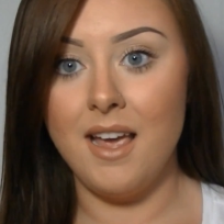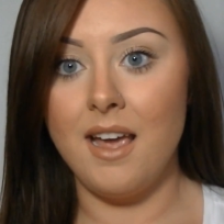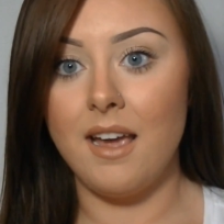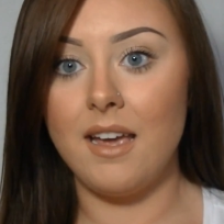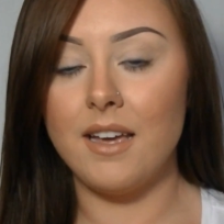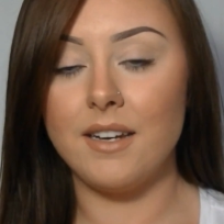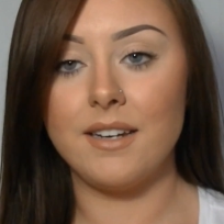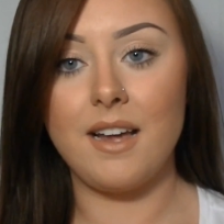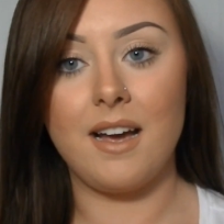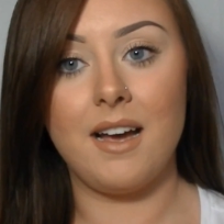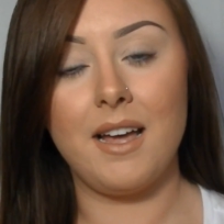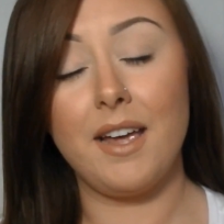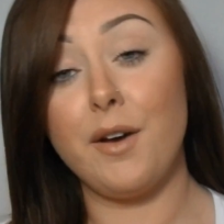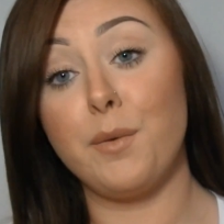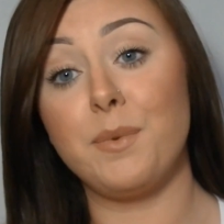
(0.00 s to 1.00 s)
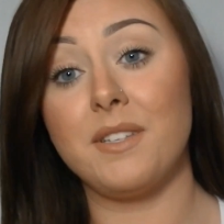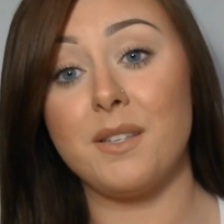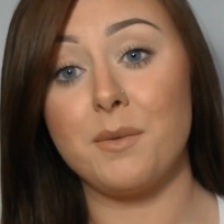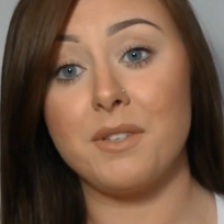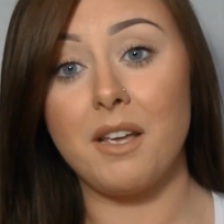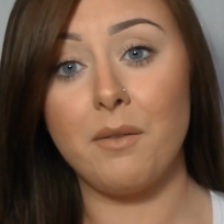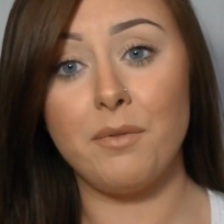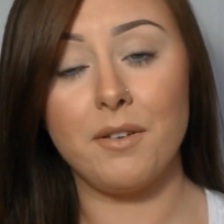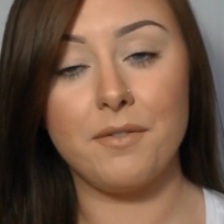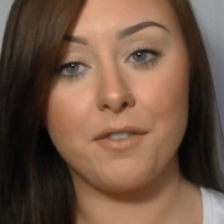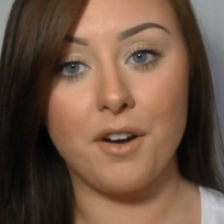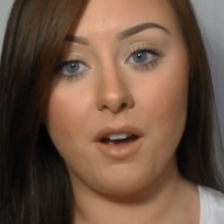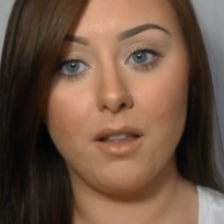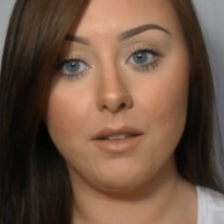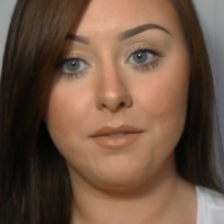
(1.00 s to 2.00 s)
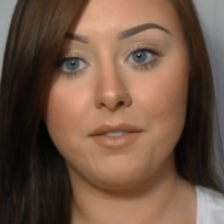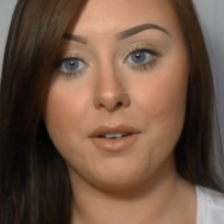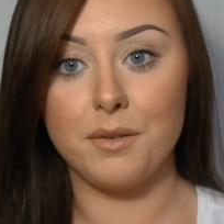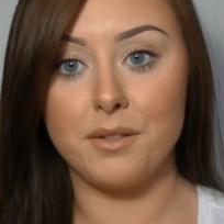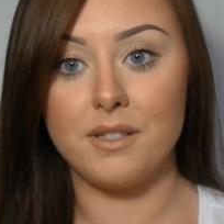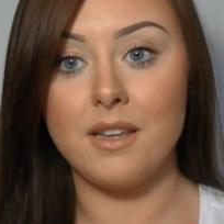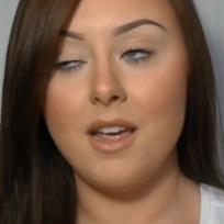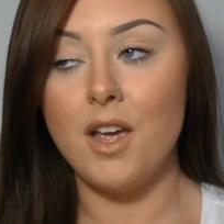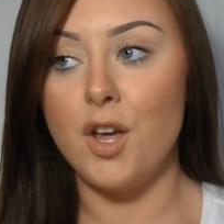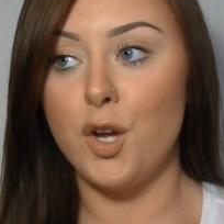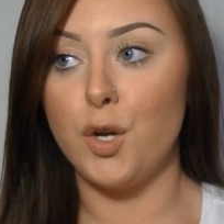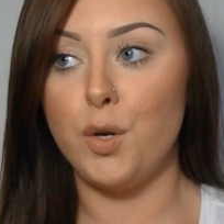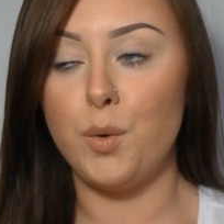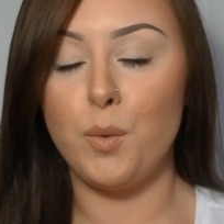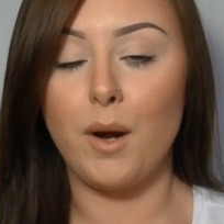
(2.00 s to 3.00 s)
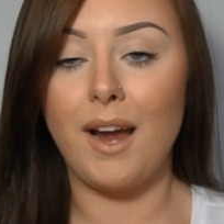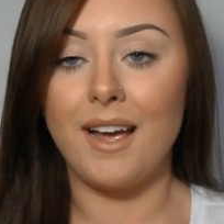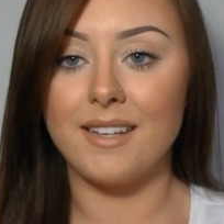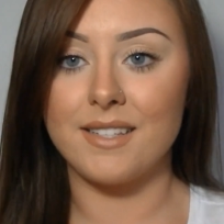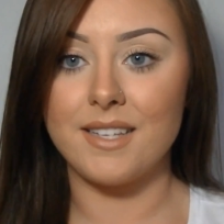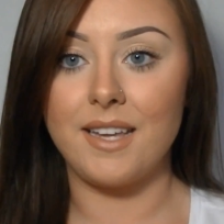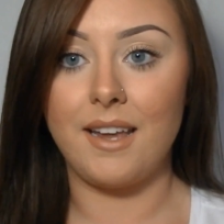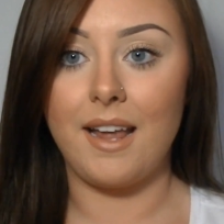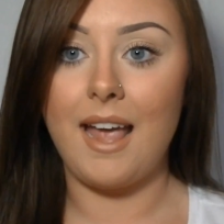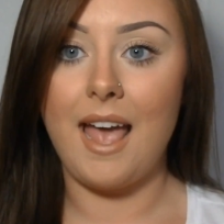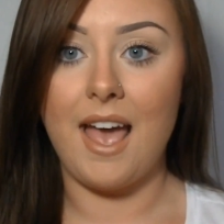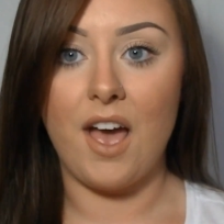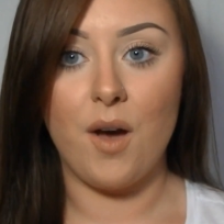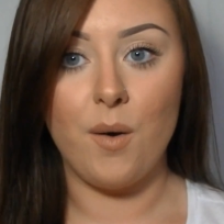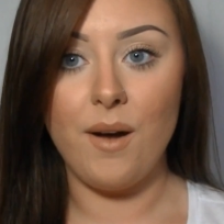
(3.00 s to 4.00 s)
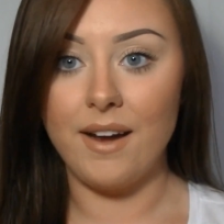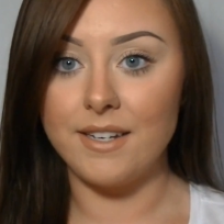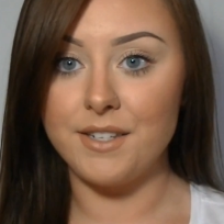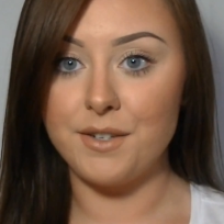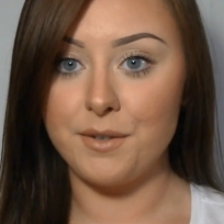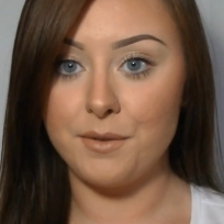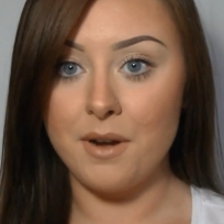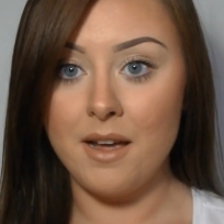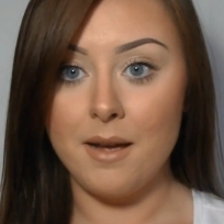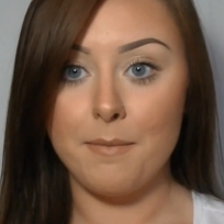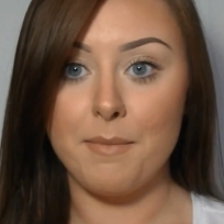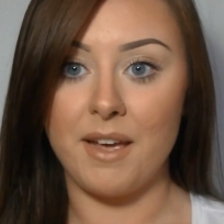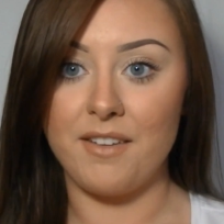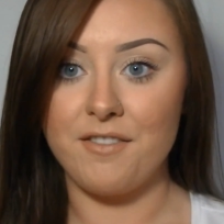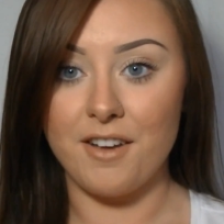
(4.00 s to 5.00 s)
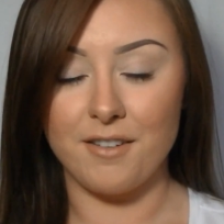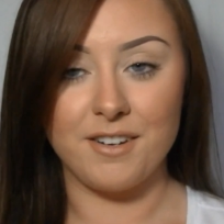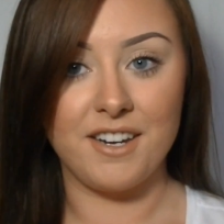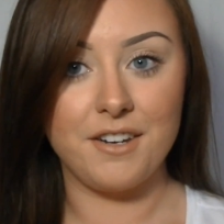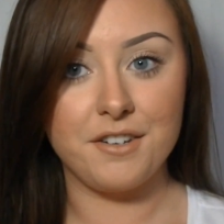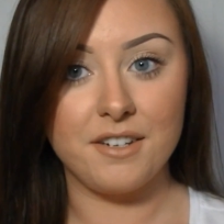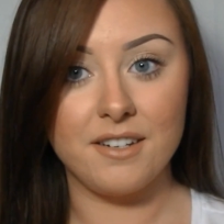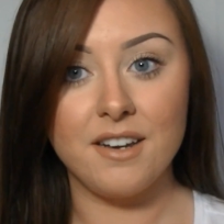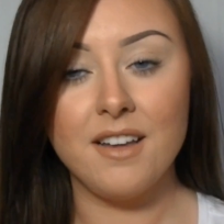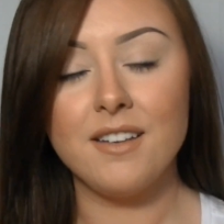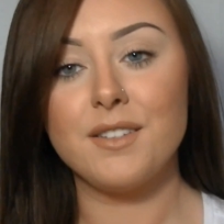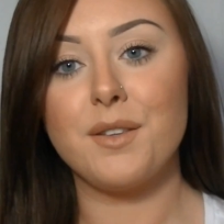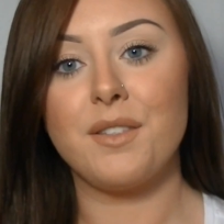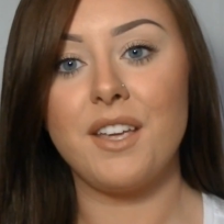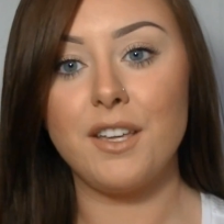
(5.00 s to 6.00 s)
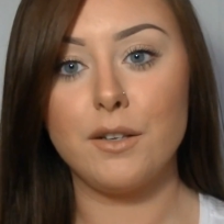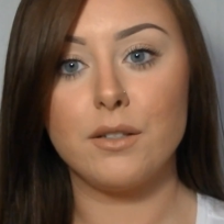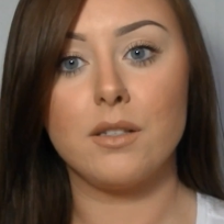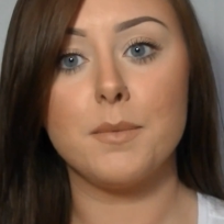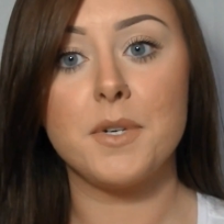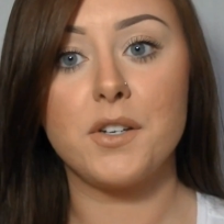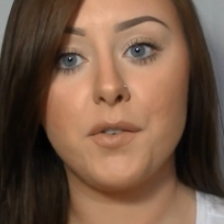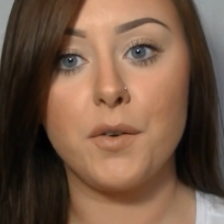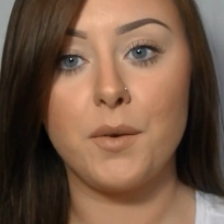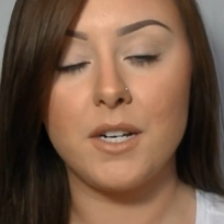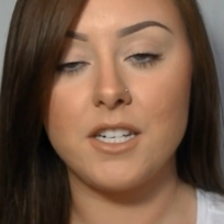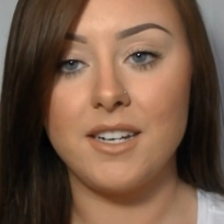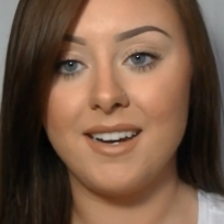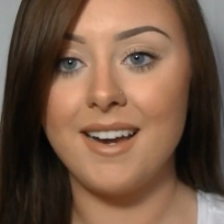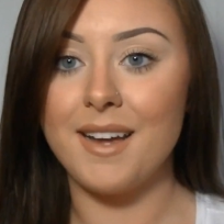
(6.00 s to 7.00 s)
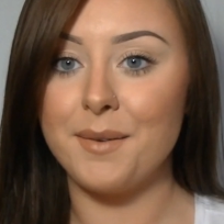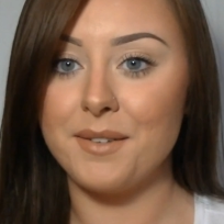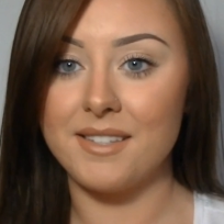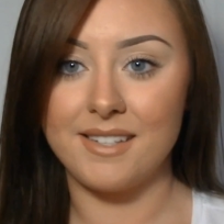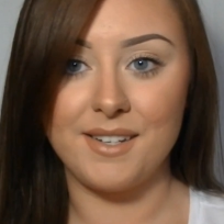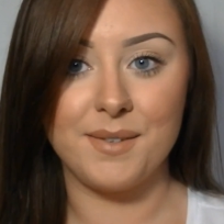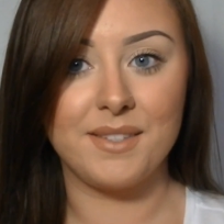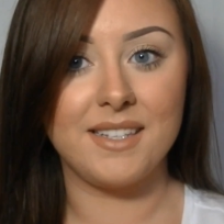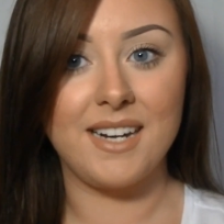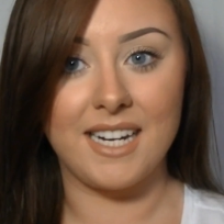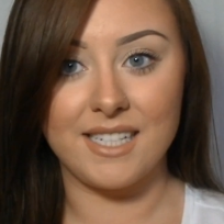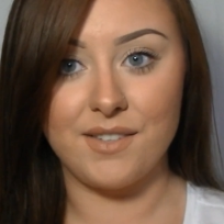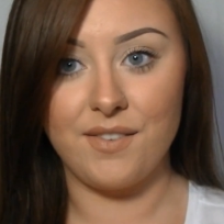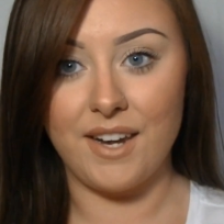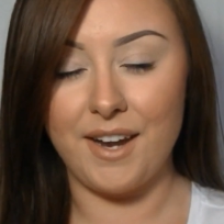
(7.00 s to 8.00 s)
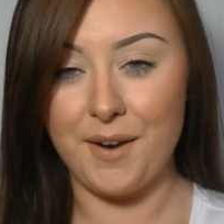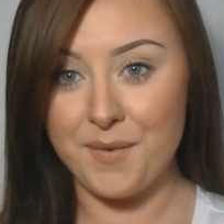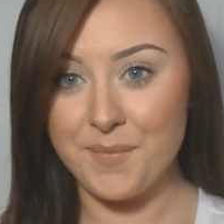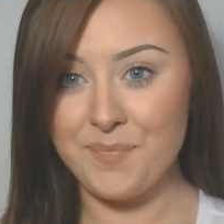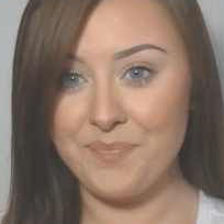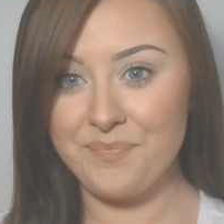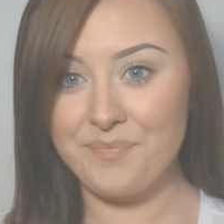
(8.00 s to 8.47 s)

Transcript: And I hope this was helpful for all of those who were asking how I do my foundation. So thank you so much for watching. I will see you in the next video.